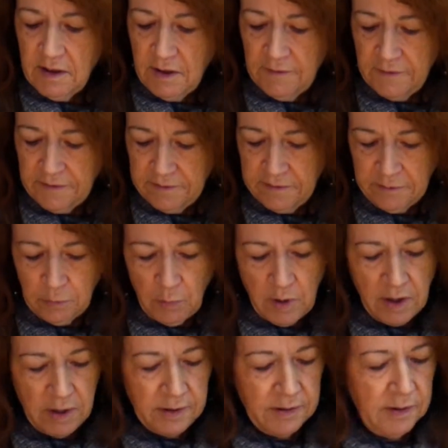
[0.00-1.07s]
This is
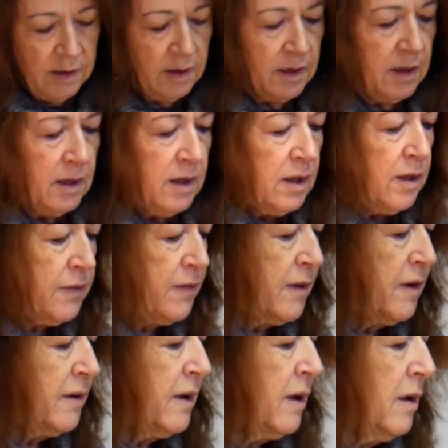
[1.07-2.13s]
one
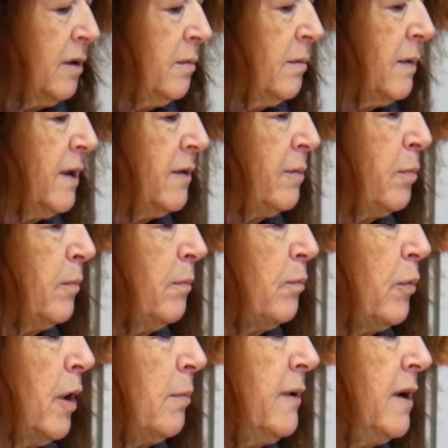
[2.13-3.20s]
that is
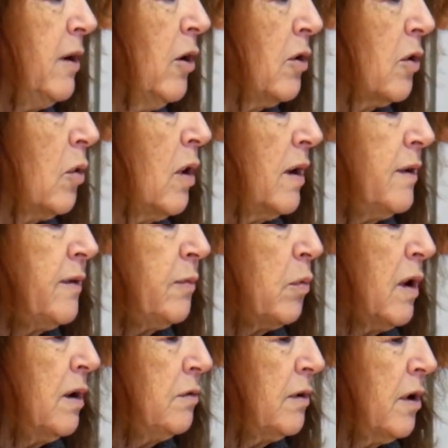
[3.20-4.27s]
probably not quite as
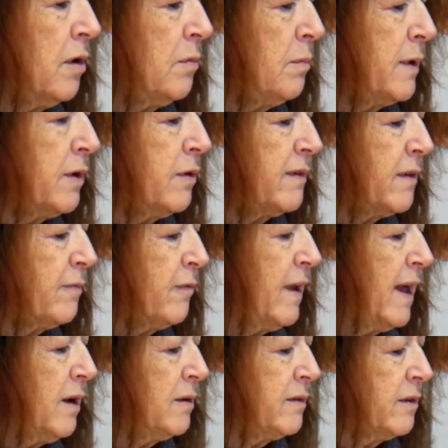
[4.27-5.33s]
well known because the
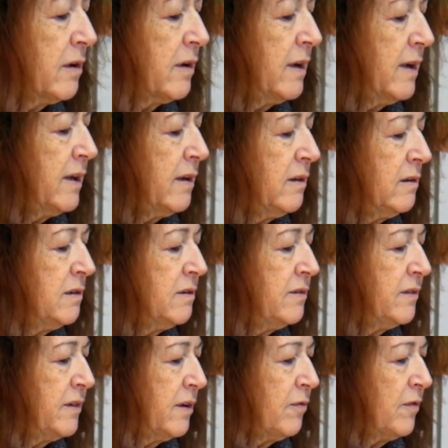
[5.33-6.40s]
flowers look a little
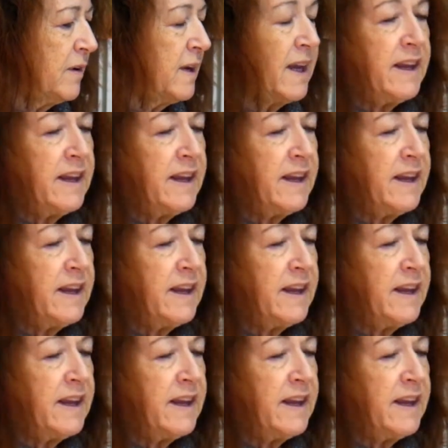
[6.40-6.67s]
different.